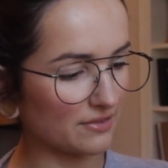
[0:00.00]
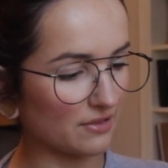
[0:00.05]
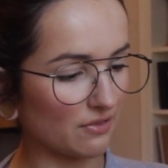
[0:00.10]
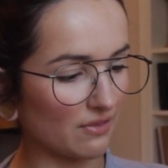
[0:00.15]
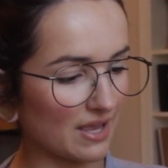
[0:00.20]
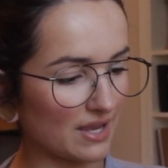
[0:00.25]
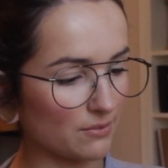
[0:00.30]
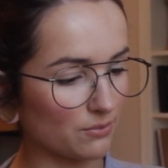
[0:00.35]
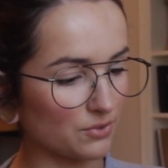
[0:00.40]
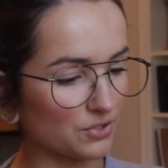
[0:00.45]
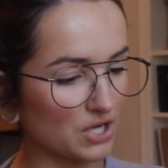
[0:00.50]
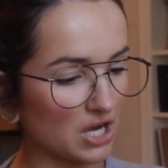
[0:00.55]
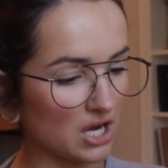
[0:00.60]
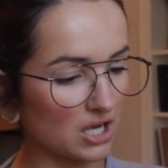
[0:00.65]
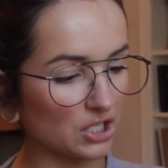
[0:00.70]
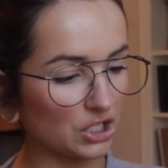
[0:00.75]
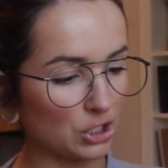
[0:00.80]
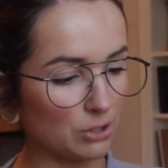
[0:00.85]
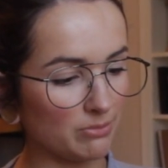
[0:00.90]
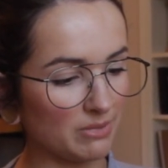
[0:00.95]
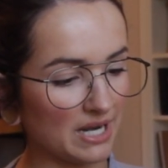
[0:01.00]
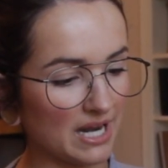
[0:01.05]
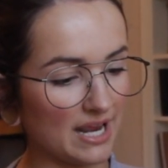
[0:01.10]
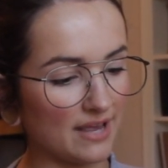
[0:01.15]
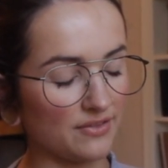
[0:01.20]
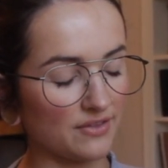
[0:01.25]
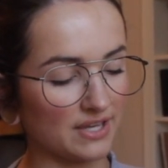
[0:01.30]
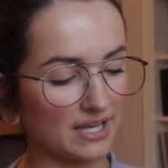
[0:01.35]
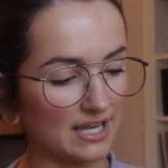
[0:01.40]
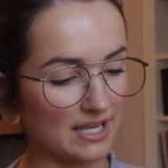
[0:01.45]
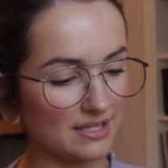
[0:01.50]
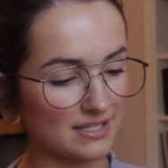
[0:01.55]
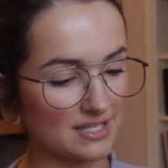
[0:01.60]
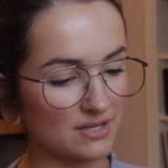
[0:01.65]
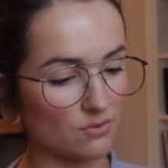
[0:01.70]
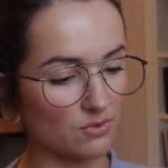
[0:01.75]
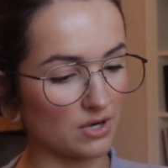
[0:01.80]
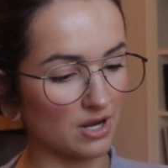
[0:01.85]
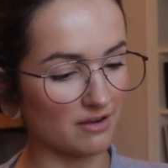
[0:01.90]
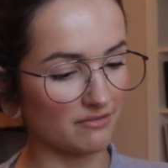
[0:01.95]
the light will not illuminate and the Kenzzi
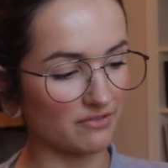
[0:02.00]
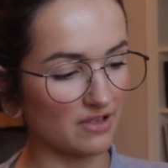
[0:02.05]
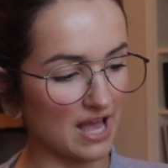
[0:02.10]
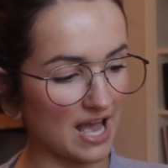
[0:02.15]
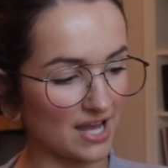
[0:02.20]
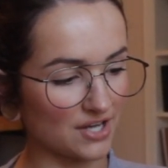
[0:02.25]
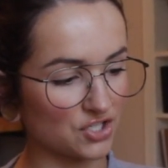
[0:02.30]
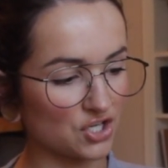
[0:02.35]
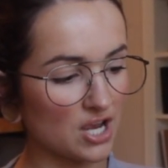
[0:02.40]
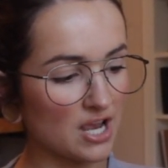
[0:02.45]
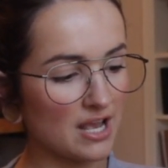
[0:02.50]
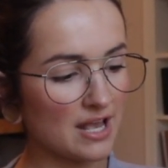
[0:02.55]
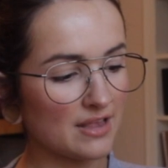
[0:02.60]
will not flash.